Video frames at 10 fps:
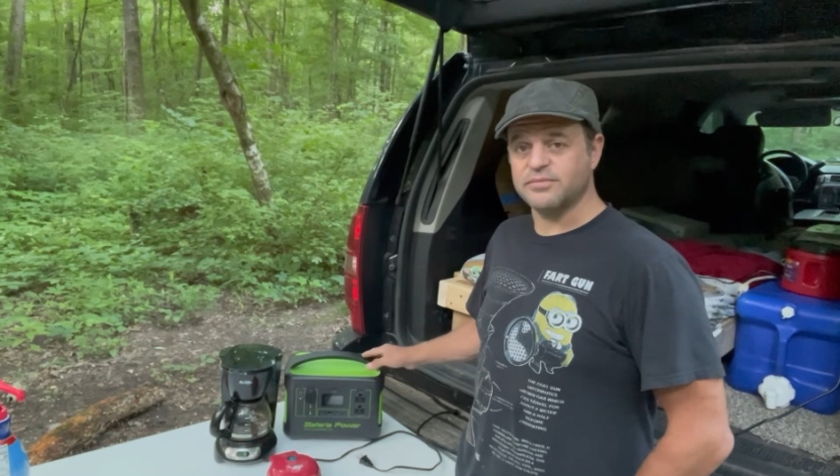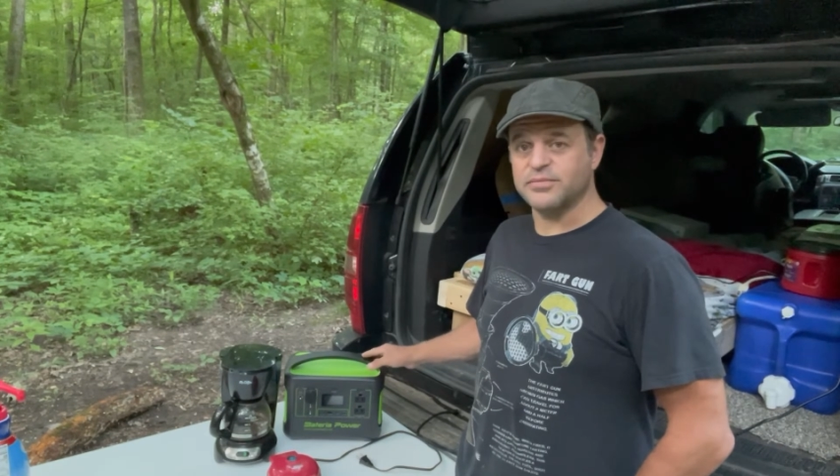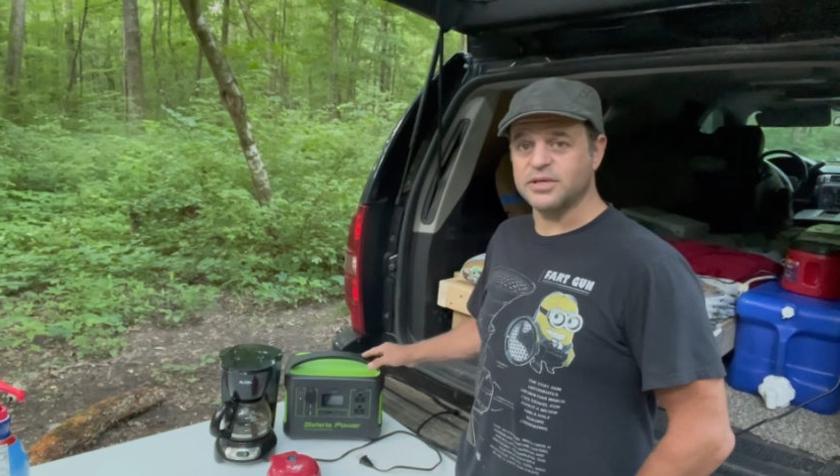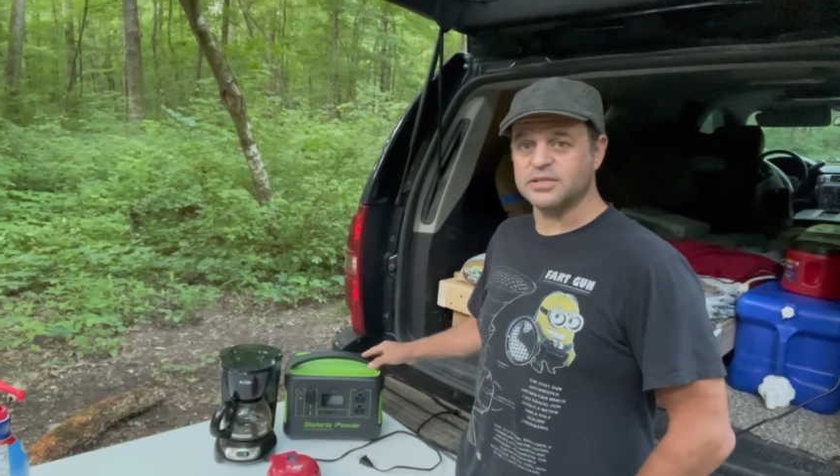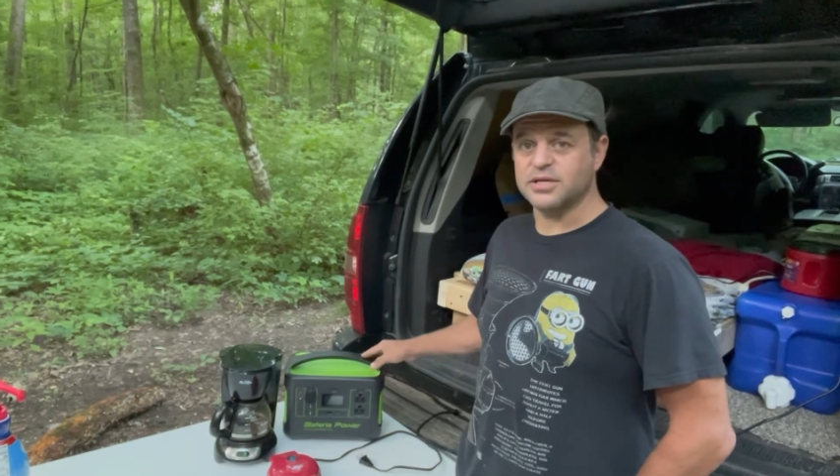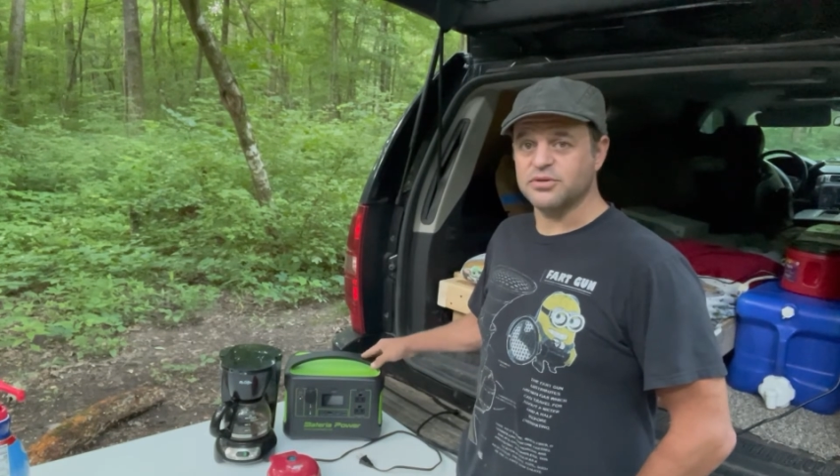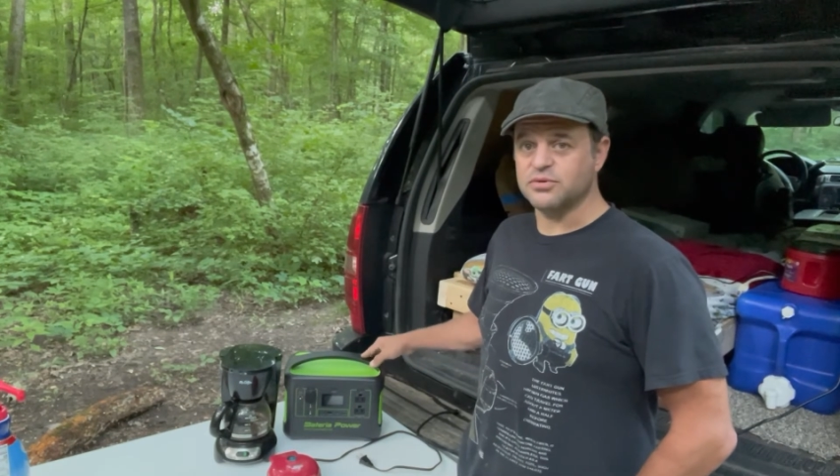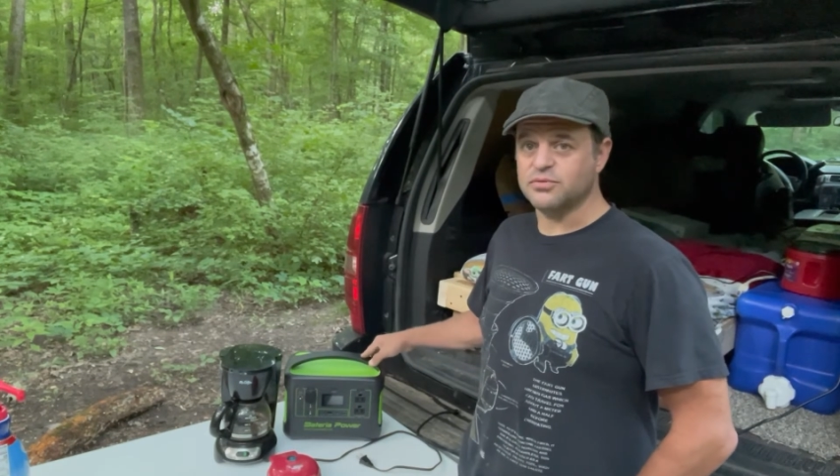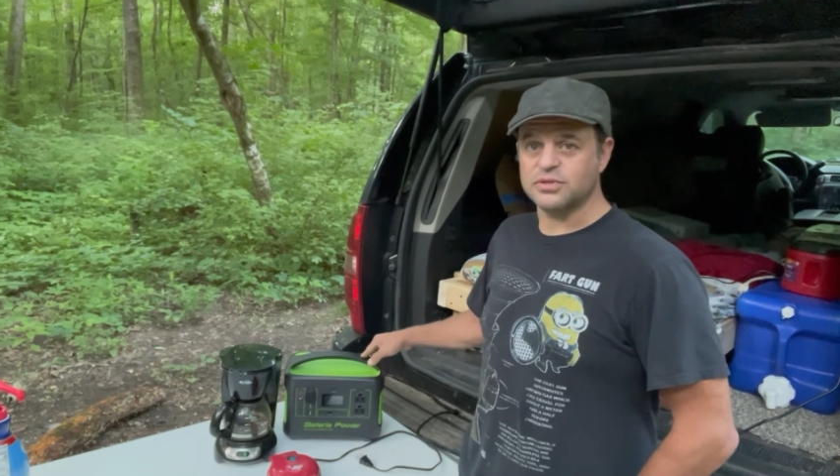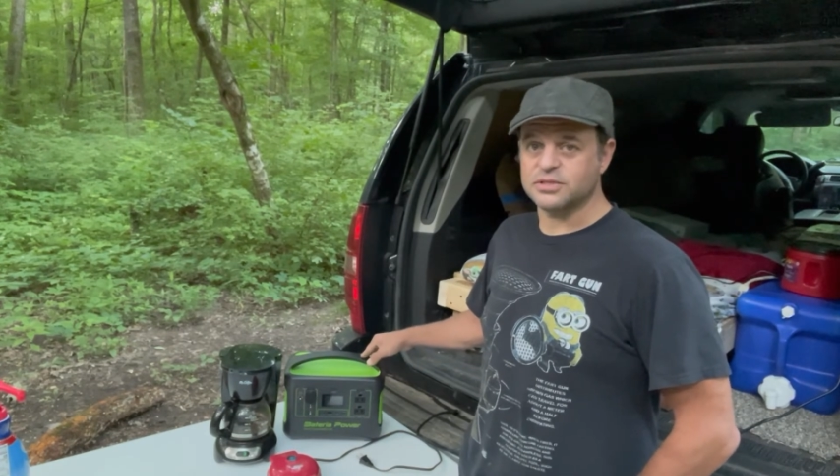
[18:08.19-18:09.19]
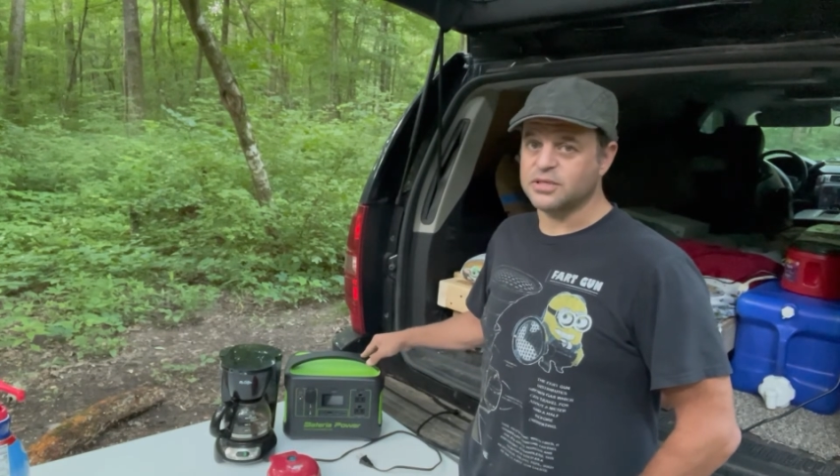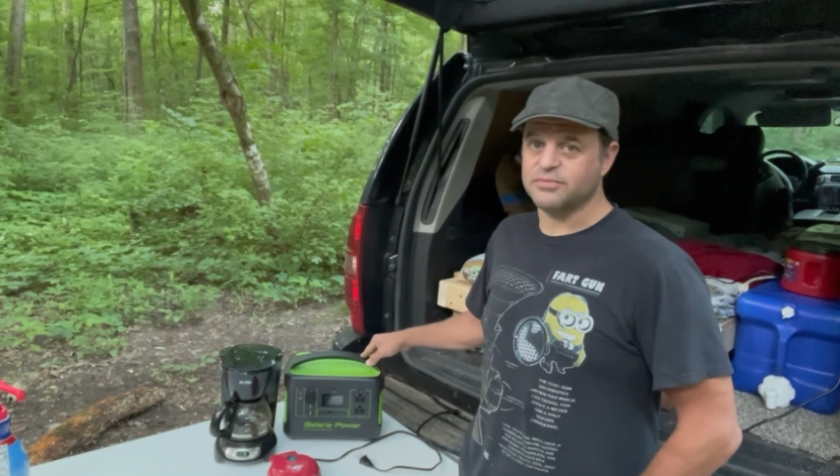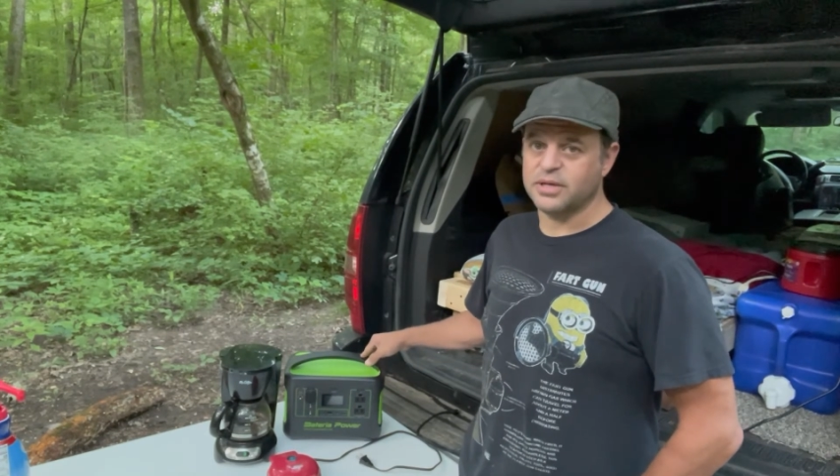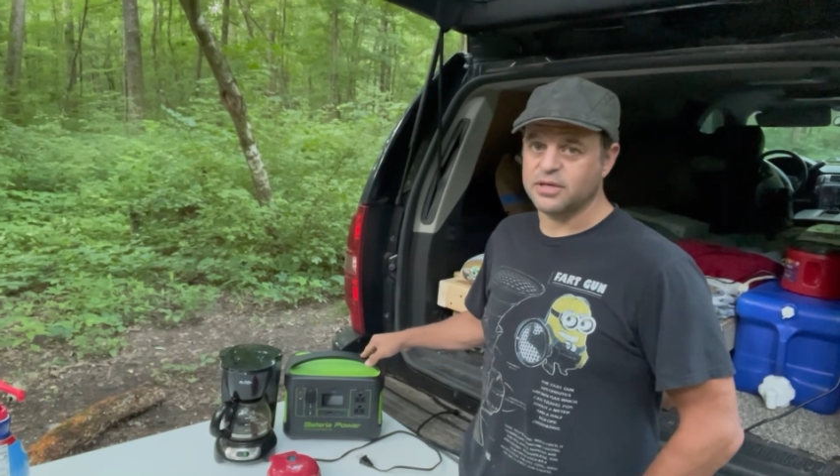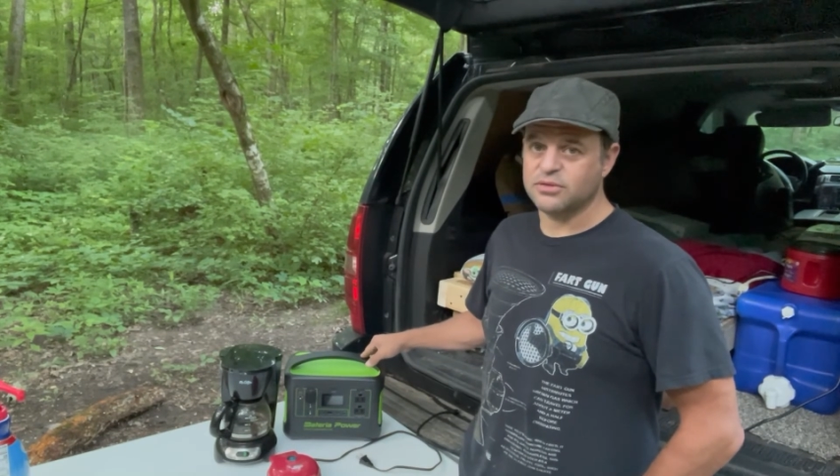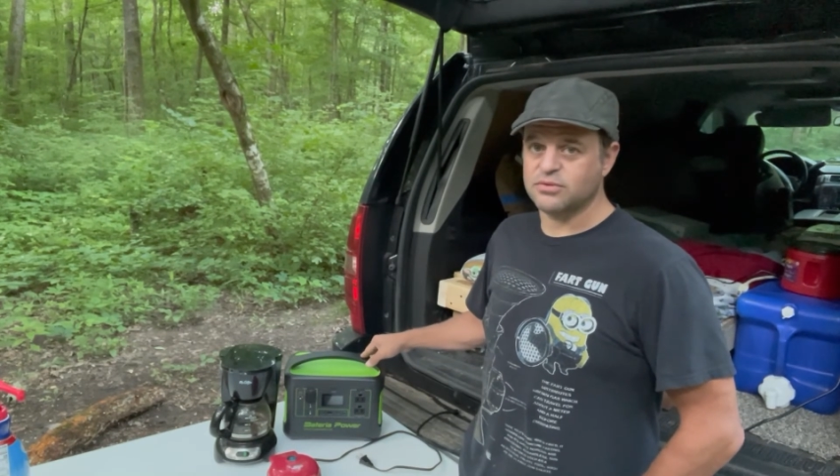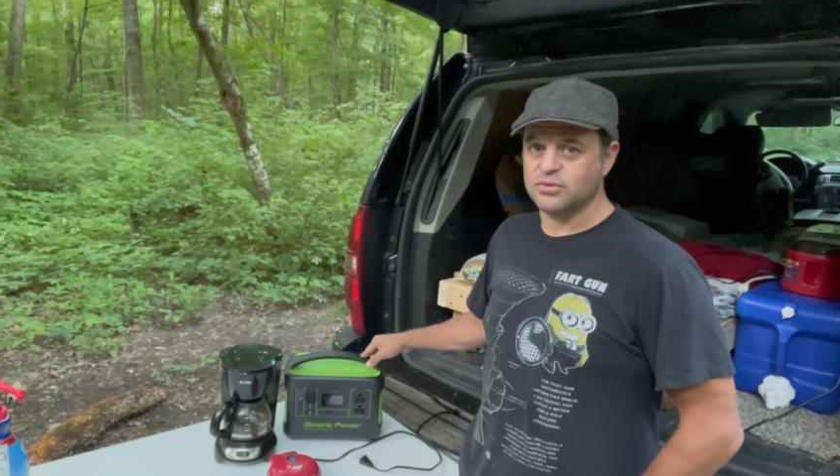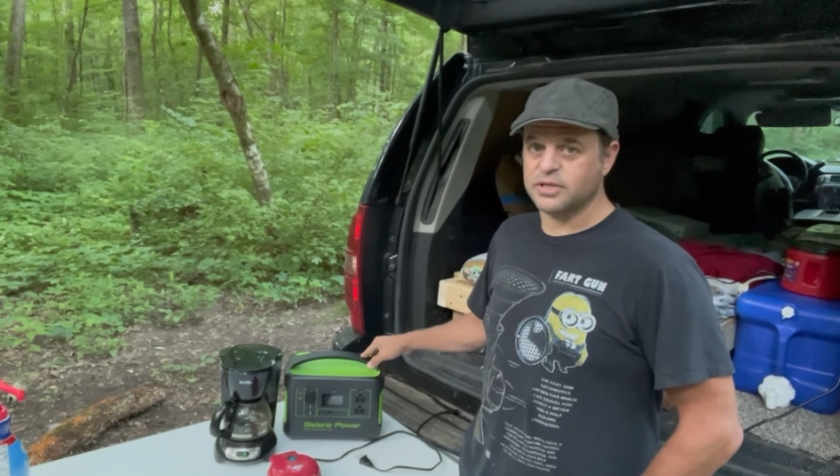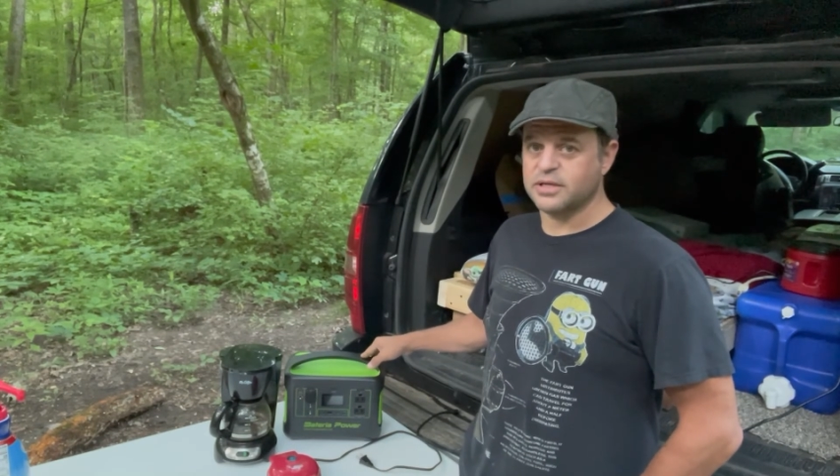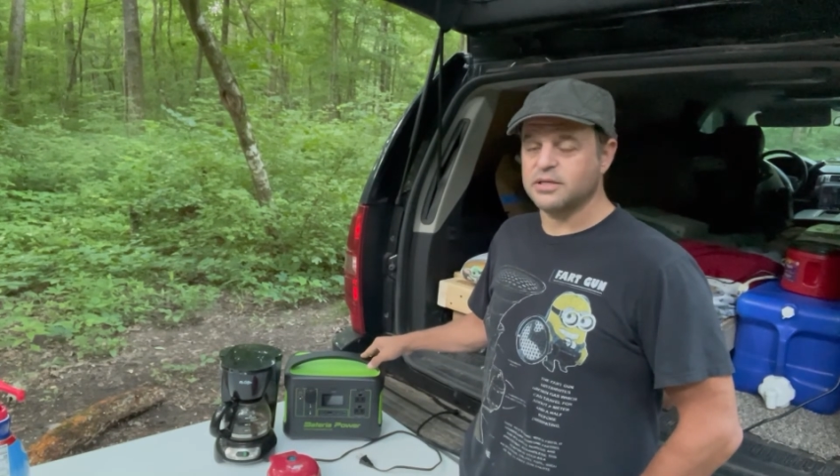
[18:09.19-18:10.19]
because I knew it wasn't going to make it through the night.